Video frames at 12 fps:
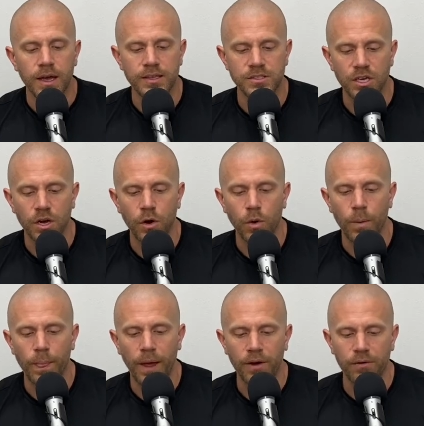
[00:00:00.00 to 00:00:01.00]
And
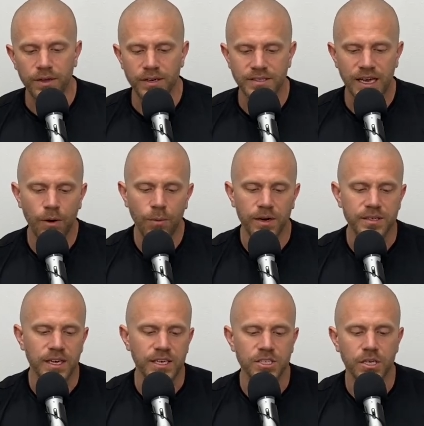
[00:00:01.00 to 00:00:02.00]
so I really just kind of want
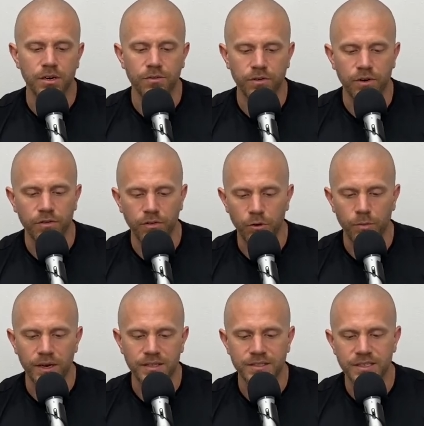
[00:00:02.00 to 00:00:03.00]
to touch on for a few
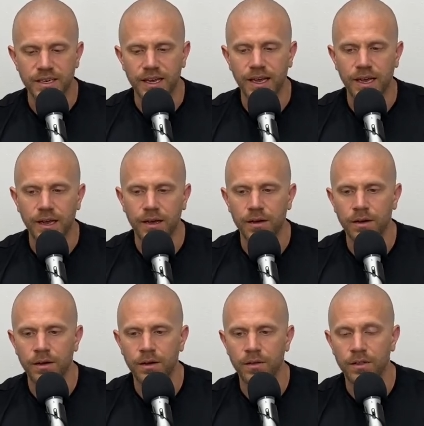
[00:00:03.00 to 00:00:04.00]
minutes today
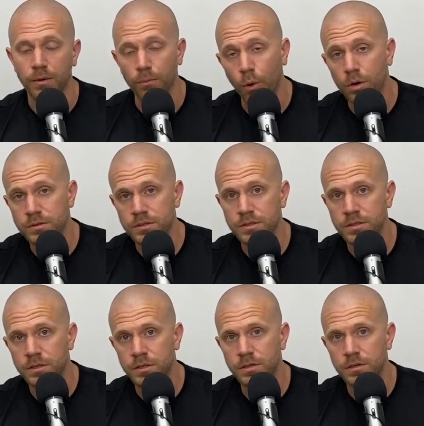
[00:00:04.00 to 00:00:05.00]
the
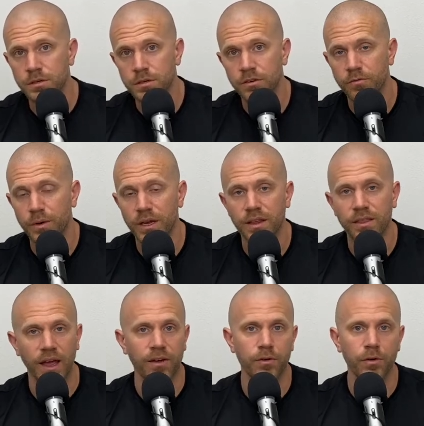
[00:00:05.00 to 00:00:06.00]
importance of being
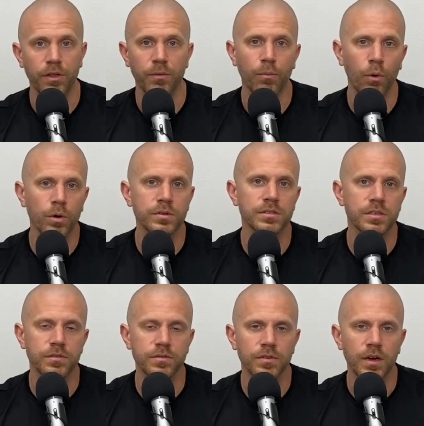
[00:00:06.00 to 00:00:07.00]
thankful, the importance of